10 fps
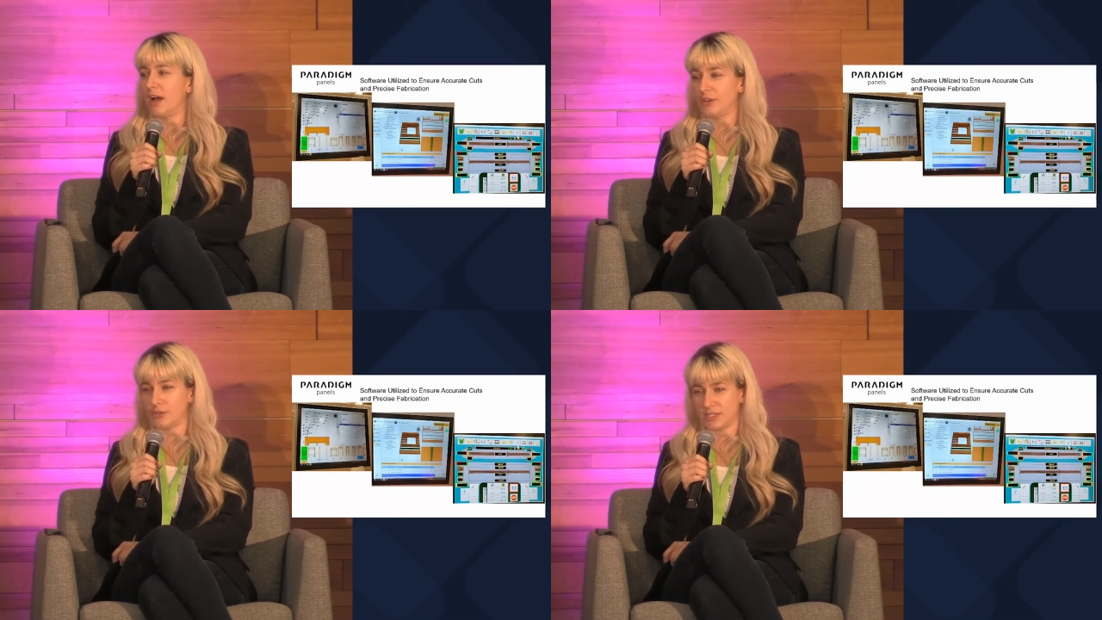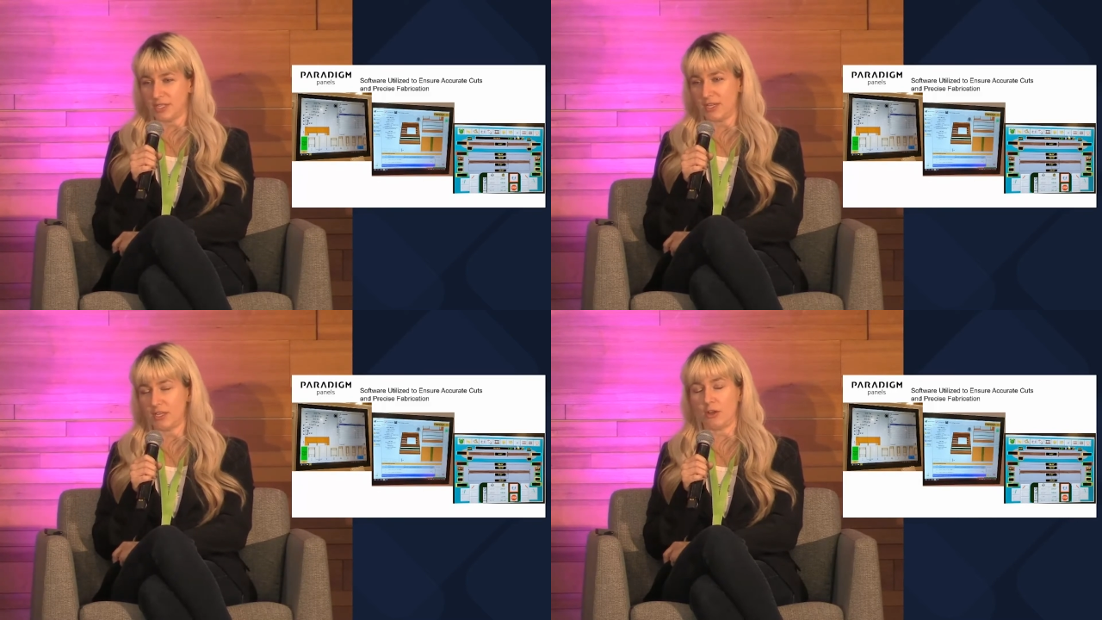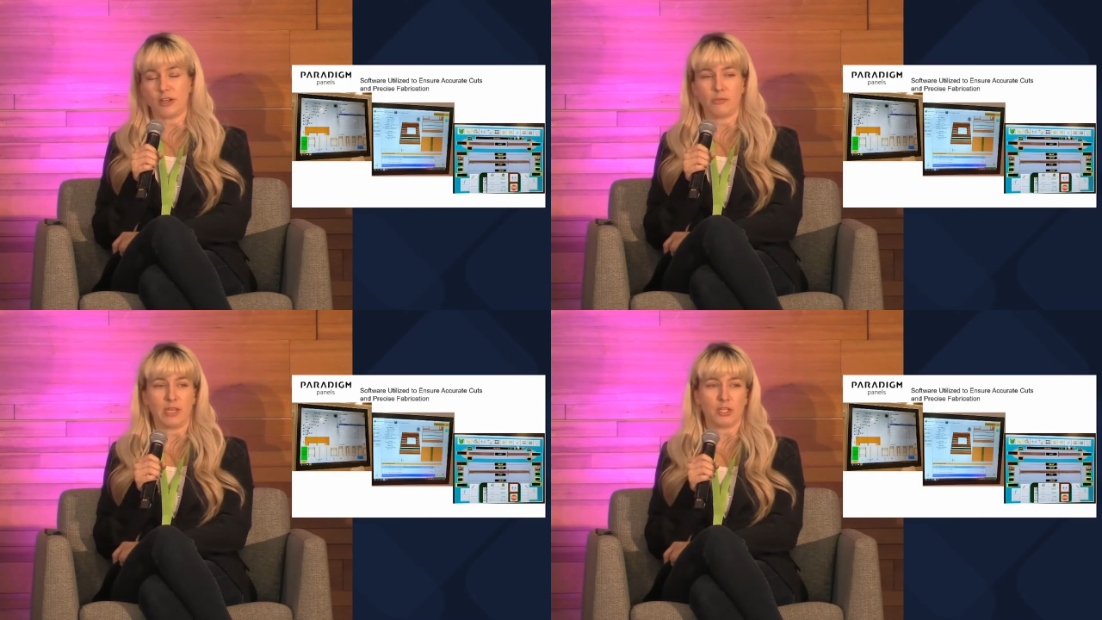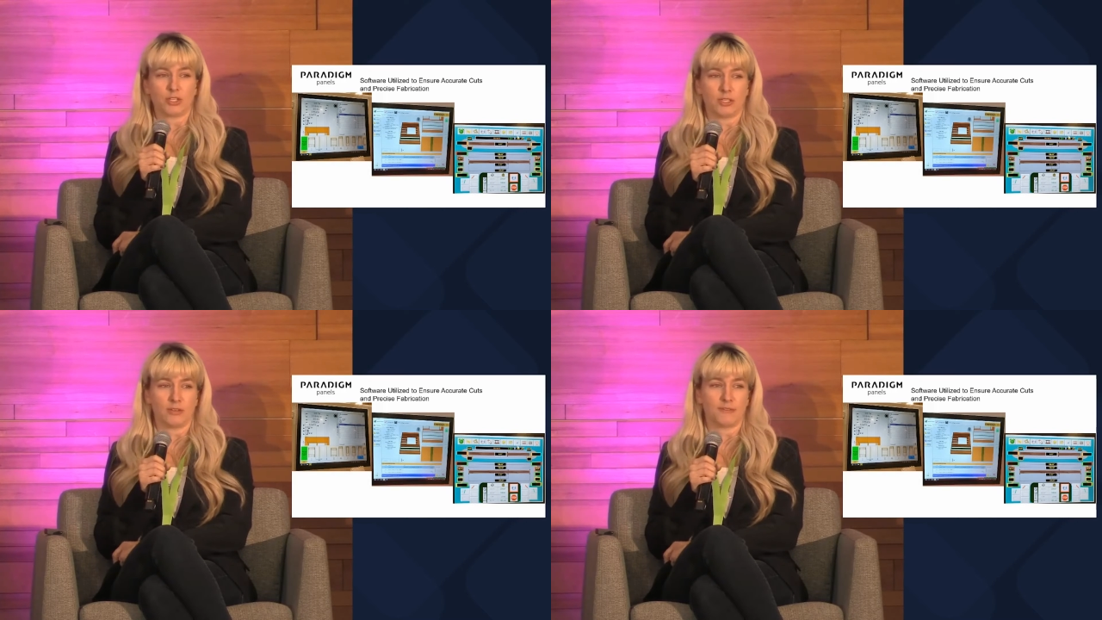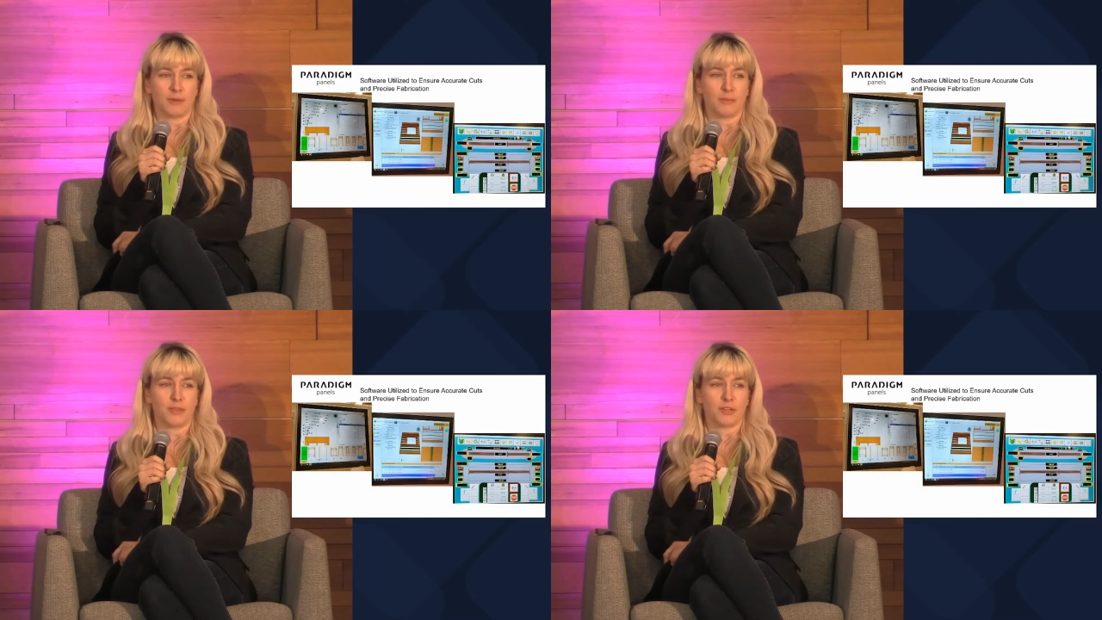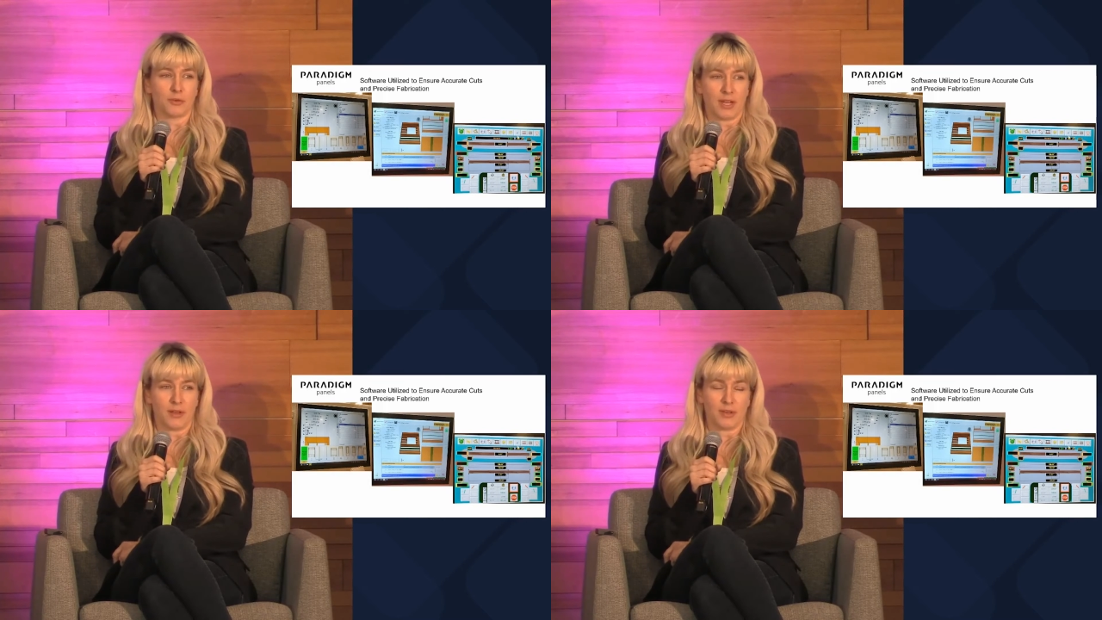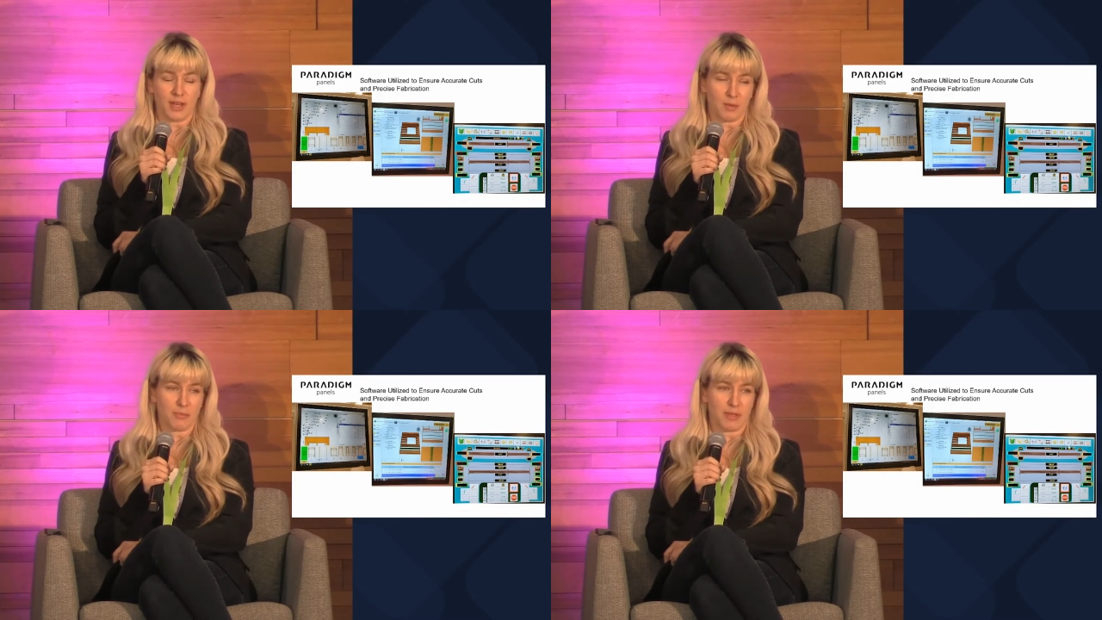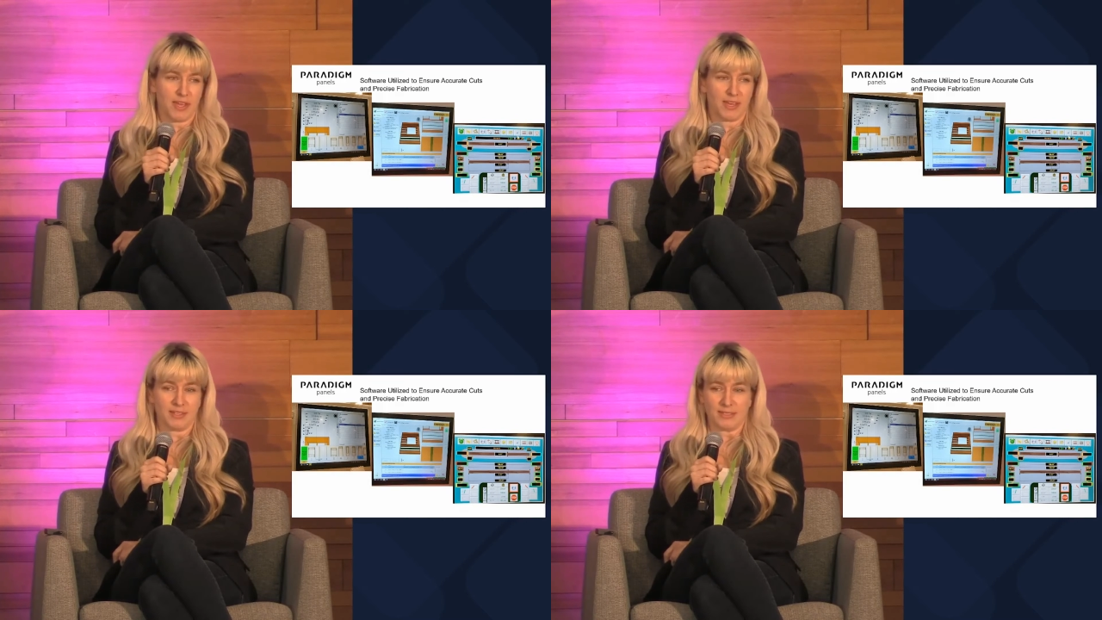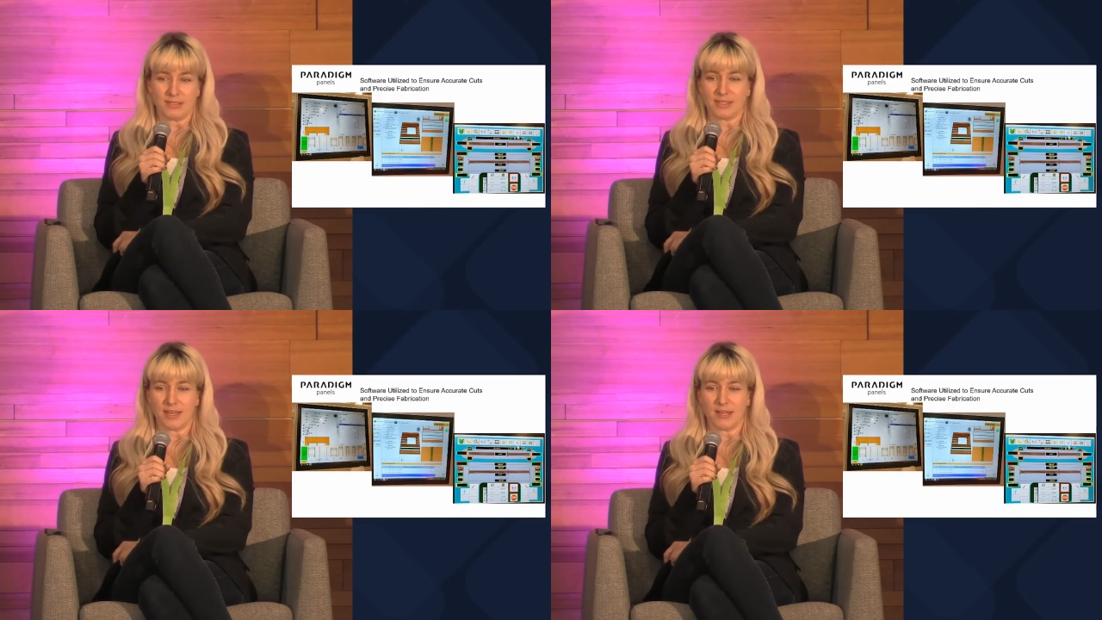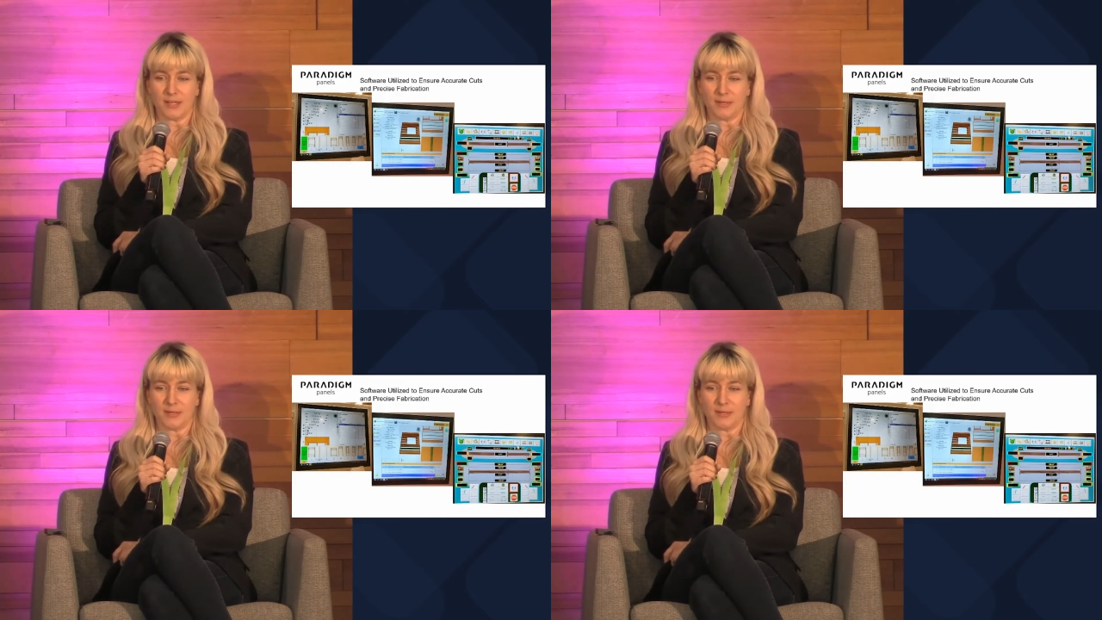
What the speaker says: understanding automation from the ground up and